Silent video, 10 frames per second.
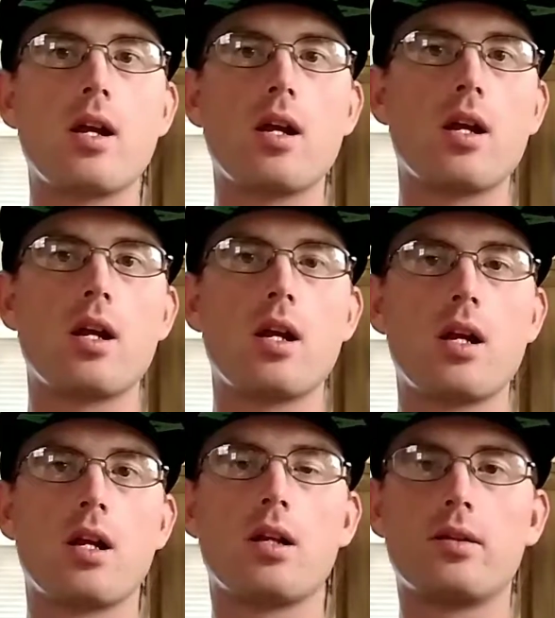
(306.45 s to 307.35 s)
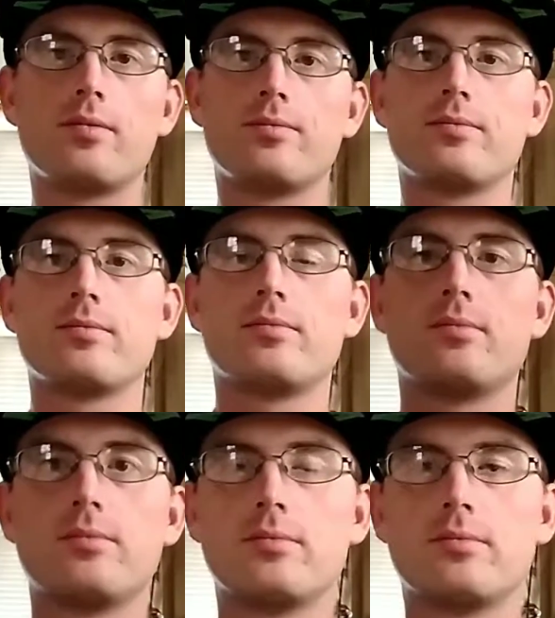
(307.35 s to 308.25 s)

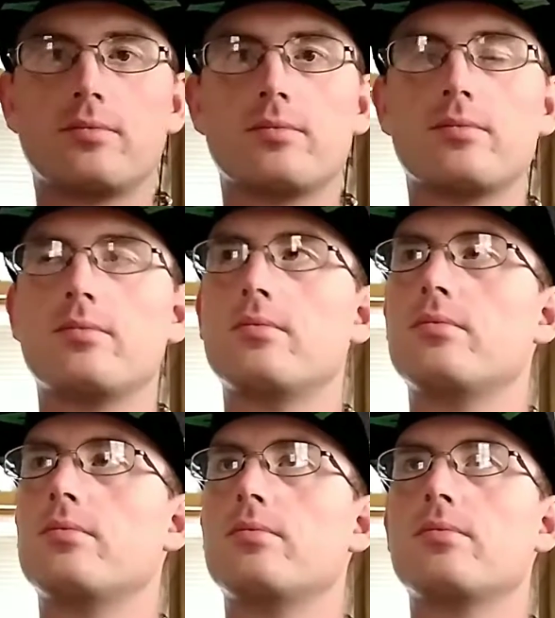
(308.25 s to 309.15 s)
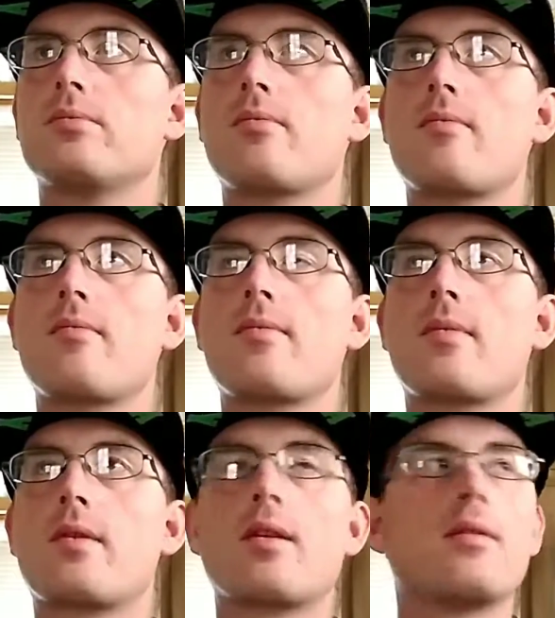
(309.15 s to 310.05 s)

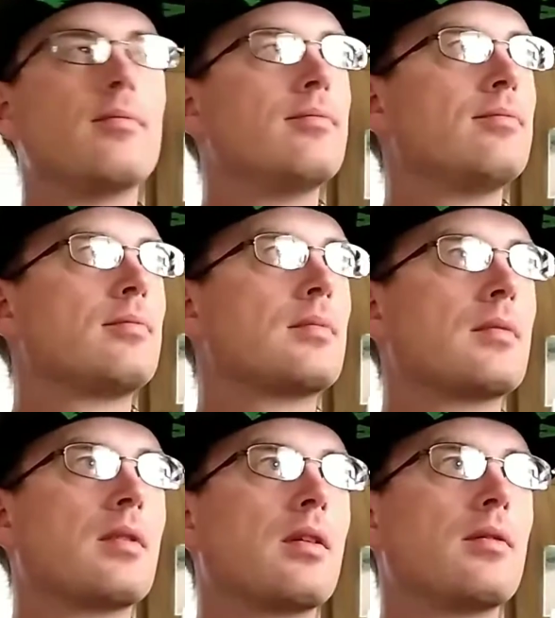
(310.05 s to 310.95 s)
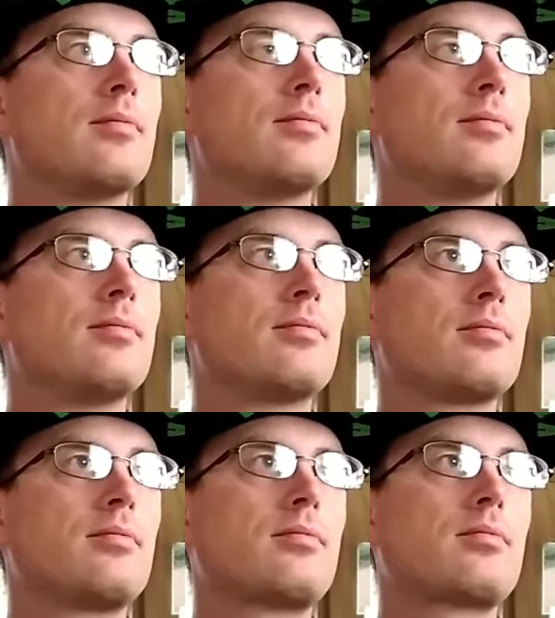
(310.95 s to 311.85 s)

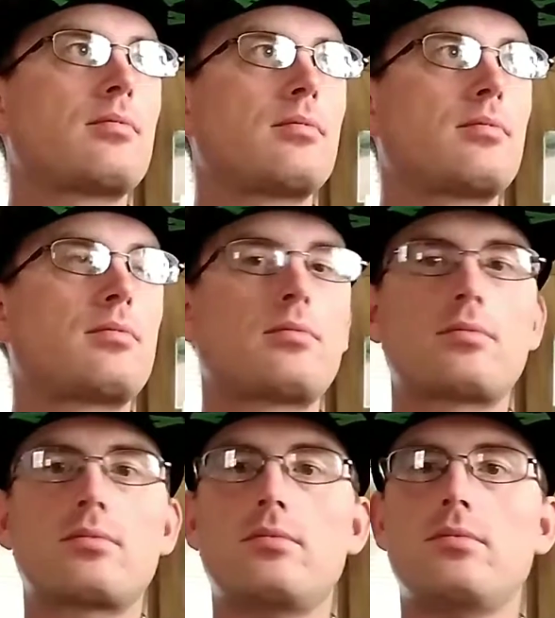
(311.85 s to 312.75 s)
No one is speaking in this clip.